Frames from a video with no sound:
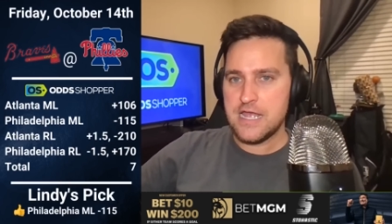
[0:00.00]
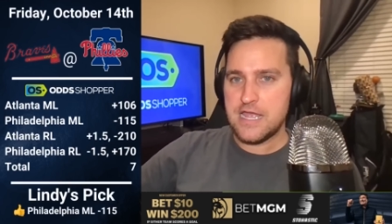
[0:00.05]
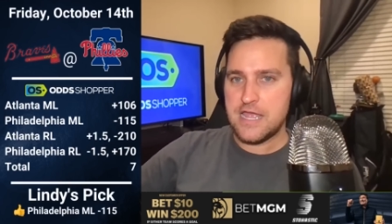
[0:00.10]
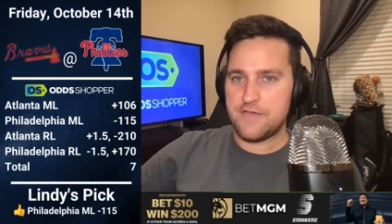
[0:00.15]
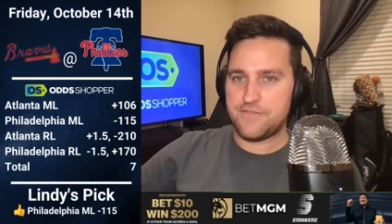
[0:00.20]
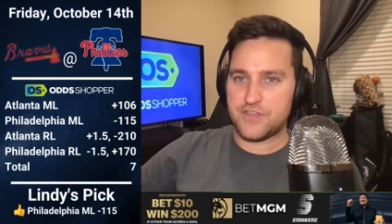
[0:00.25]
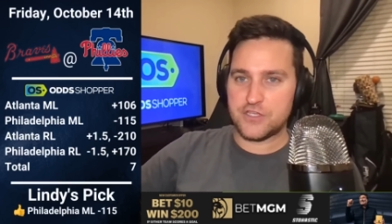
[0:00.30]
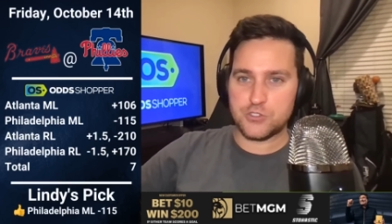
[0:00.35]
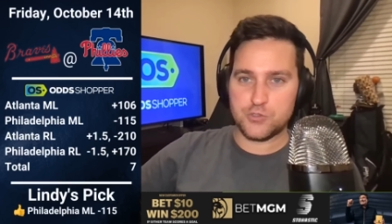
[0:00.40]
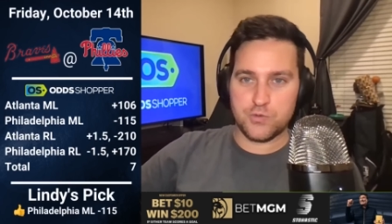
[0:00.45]

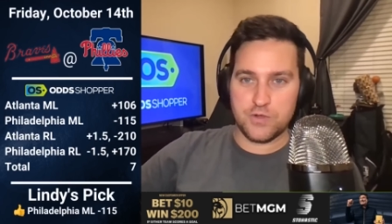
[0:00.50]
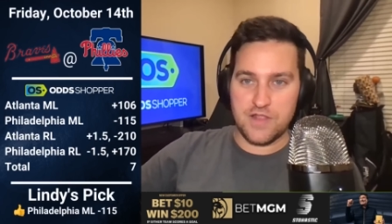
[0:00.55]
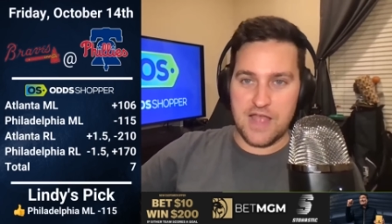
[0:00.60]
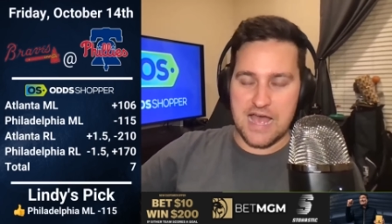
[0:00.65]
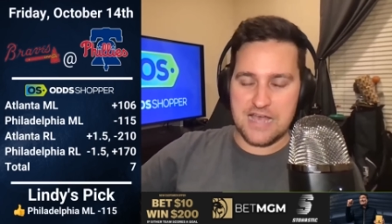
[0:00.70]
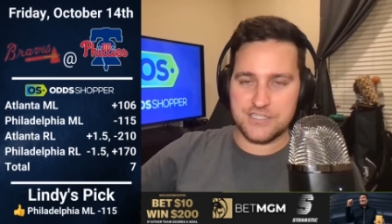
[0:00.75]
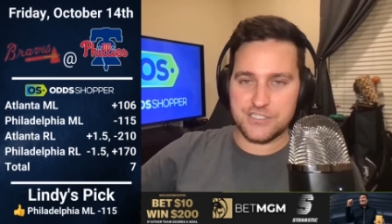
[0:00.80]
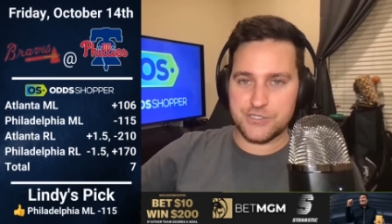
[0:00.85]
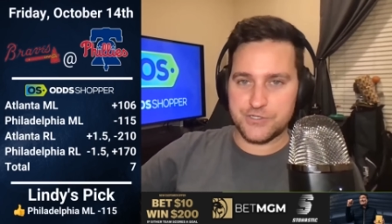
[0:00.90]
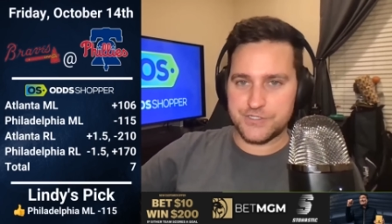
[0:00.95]
If this were
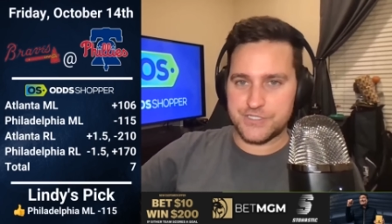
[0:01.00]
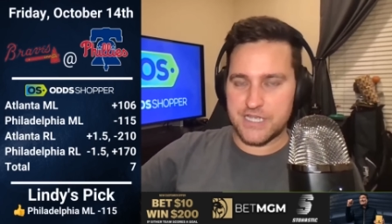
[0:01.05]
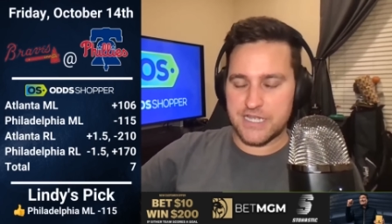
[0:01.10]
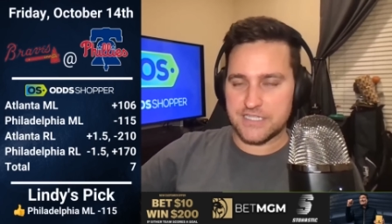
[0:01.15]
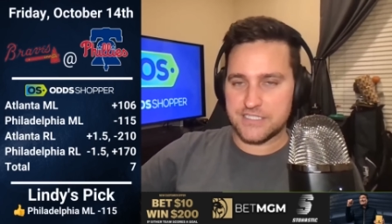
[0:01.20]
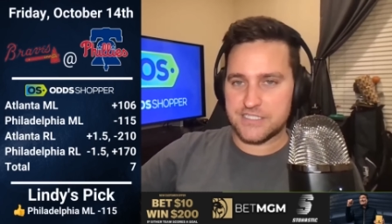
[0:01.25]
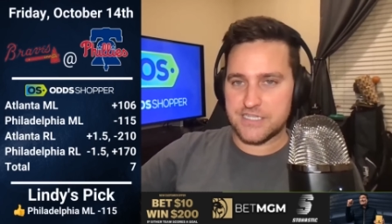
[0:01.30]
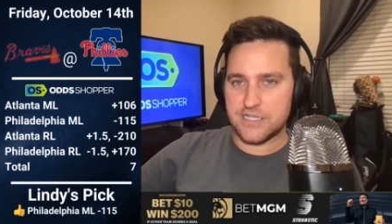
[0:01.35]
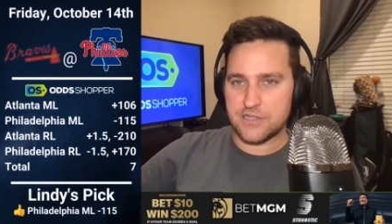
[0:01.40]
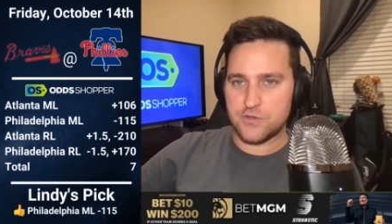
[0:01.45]
last year's
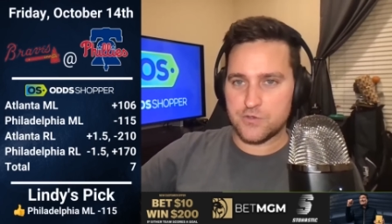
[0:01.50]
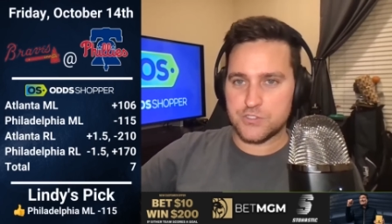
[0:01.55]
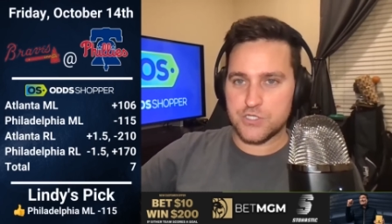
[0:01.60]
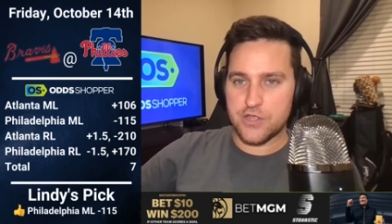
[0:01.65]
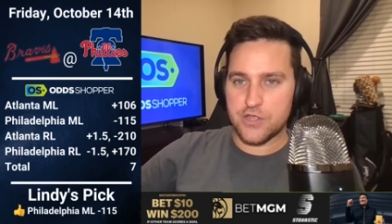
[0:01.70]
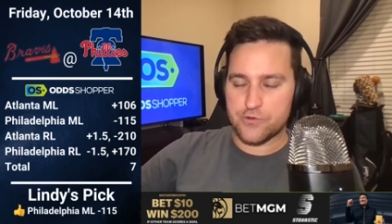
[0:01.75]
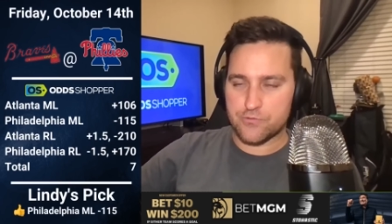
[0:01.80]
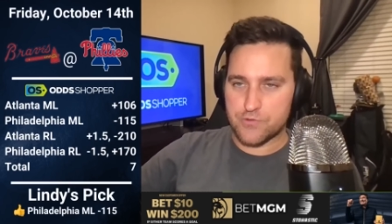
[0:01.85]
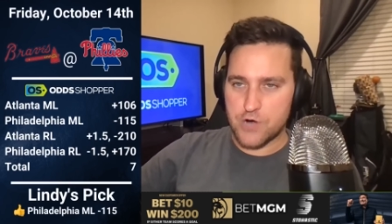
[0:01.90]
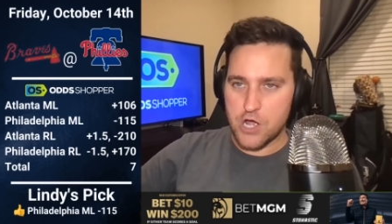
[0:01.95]
against St. Louis
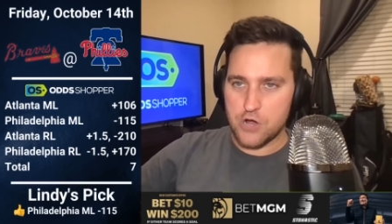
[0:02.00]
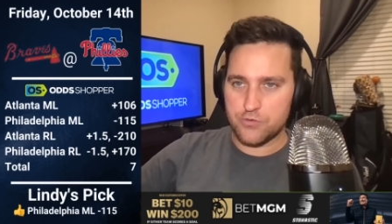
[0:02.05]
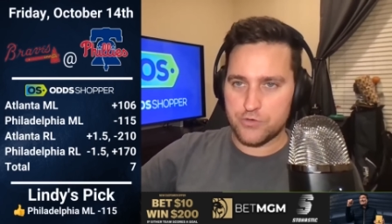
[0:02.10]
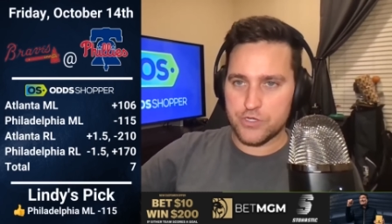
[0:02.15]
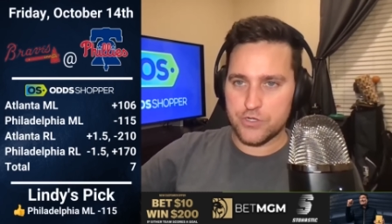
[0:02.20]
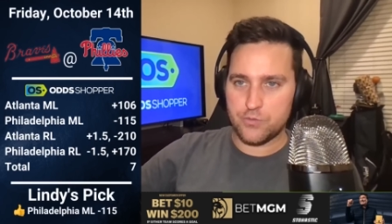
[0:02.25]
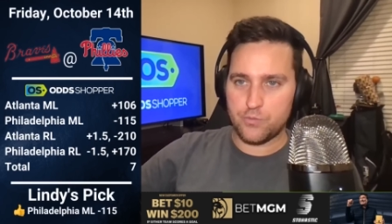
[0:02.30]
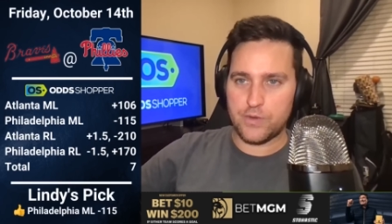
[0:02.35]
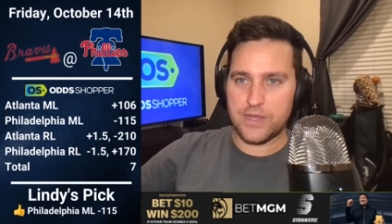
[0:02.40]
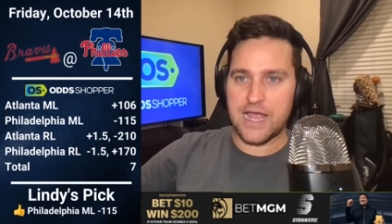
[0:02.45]
on the
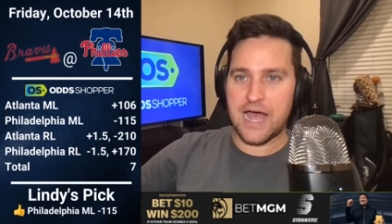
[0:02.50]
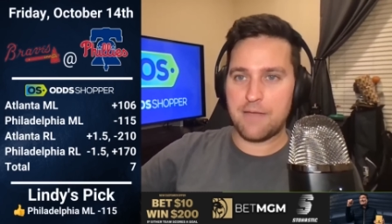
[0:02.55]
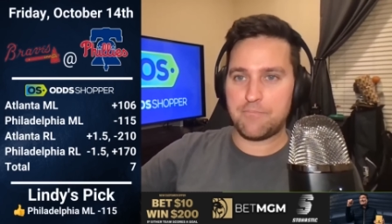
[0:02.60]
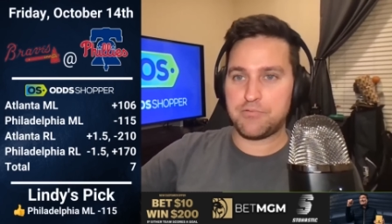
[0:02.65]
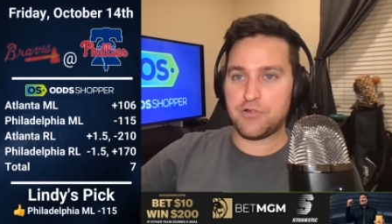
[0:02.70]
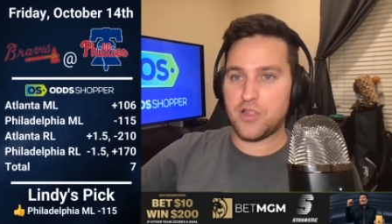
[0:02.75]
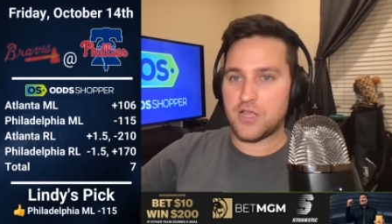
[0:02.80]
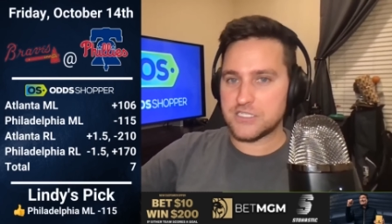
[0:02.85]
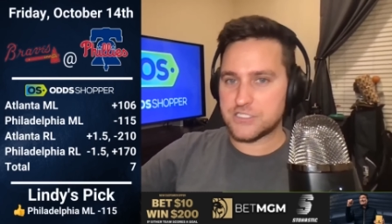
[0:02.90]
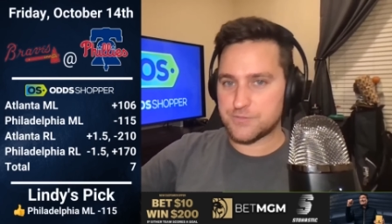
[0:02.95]
road, we
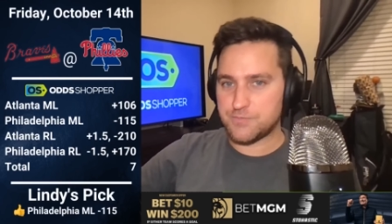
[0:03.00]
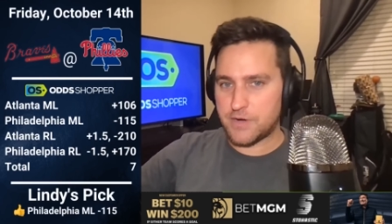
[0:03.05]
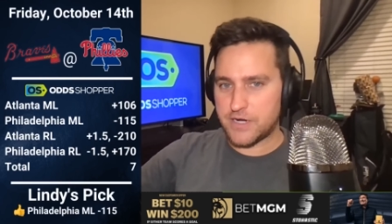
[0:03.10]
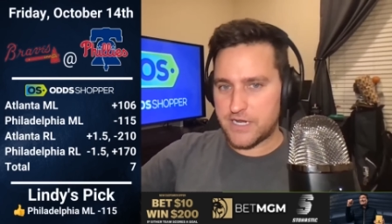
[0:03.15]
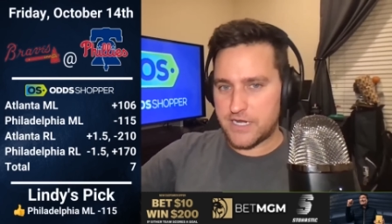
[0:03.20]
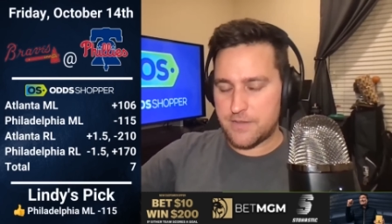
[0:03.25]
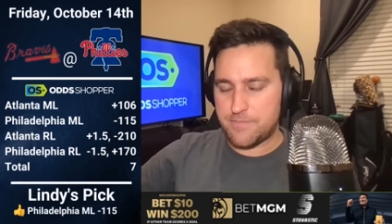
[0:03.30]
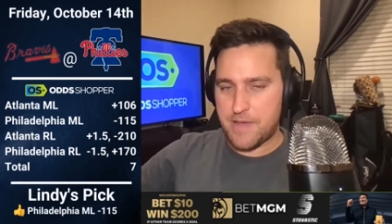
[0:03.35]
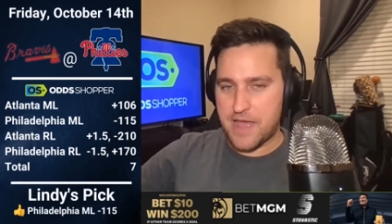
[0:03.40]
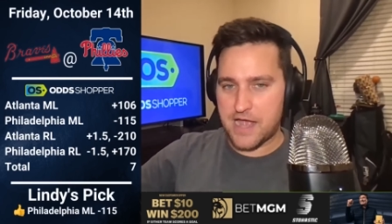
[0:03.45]
got plus
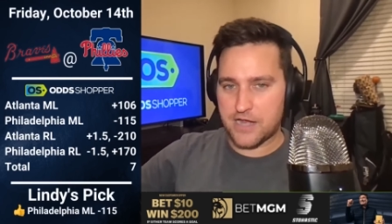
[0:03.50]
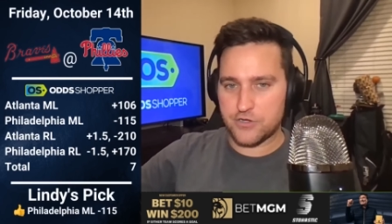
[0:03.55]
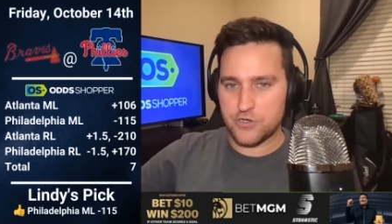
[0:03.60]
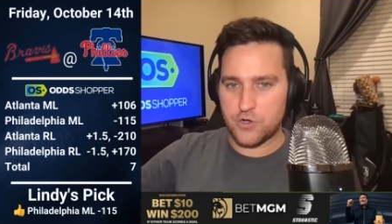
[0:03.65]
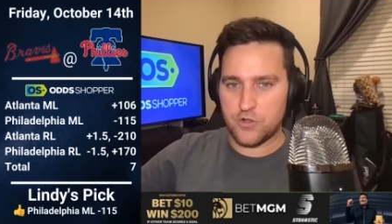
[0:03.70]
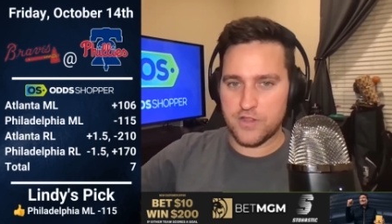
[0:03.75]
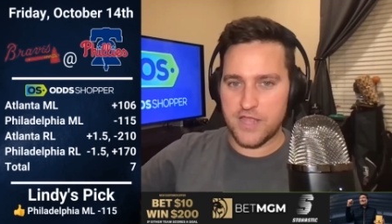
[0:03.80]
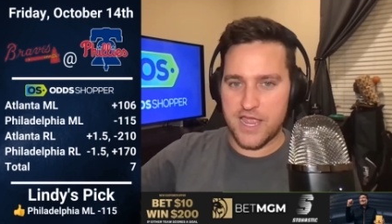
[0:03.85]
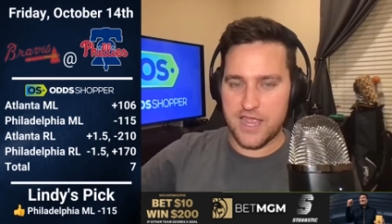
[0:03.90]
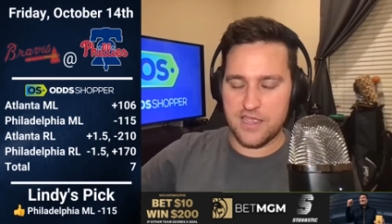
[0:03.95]
money to back
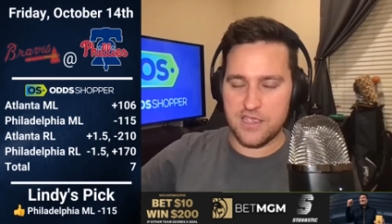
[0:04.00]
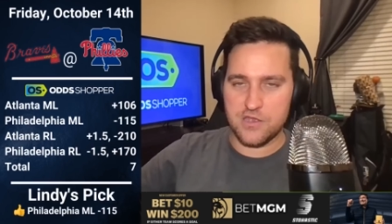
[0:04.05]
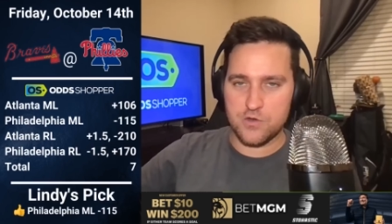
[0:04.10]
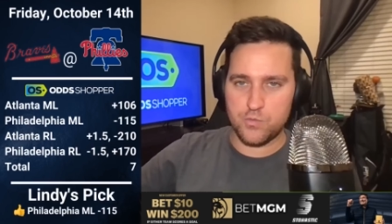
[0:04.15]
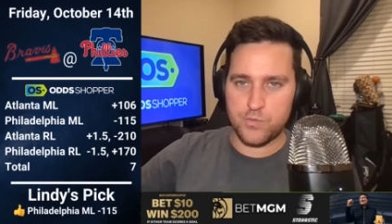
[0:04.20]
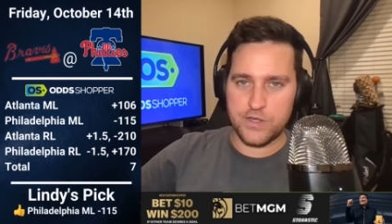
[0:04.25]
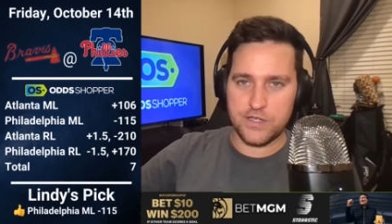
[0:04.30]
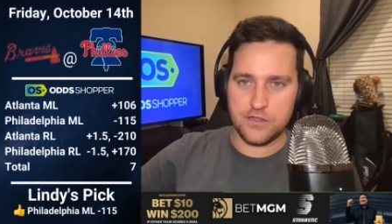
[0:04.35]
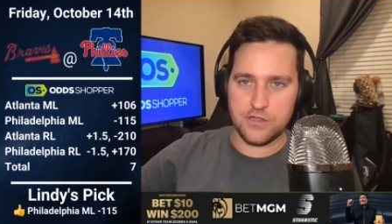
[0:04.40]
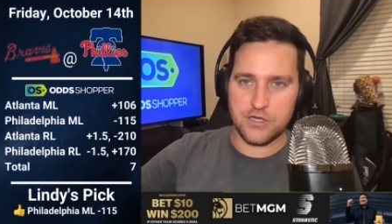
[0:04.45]
Nola
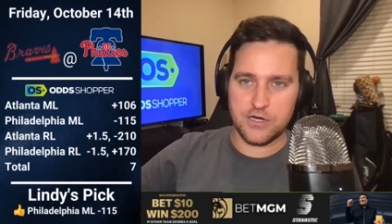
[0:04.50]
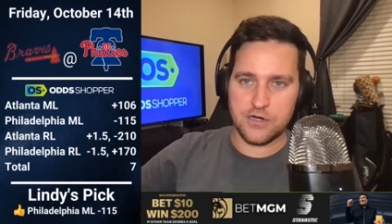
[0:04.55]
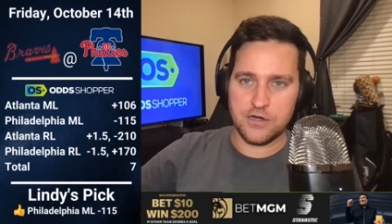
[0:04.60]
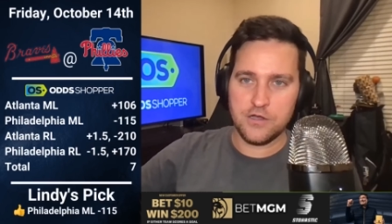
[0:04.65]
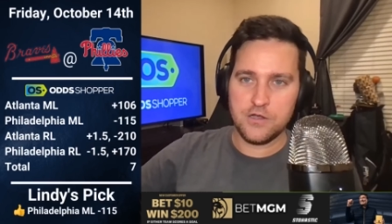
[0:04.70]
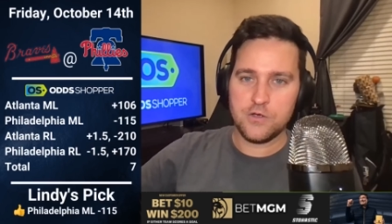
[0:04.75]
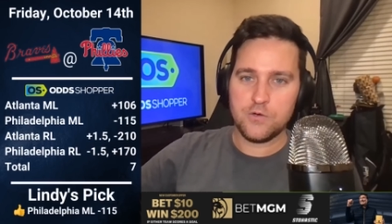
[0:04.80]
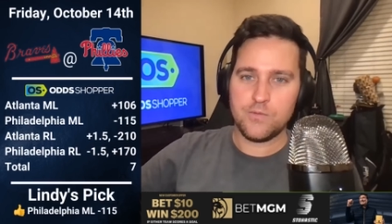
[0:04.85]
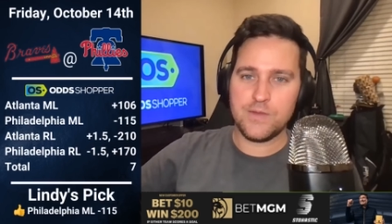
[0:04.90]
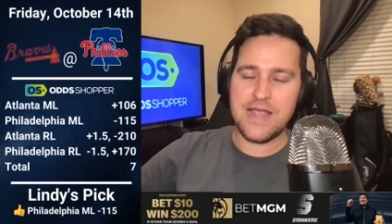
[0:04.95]
and Wheeler.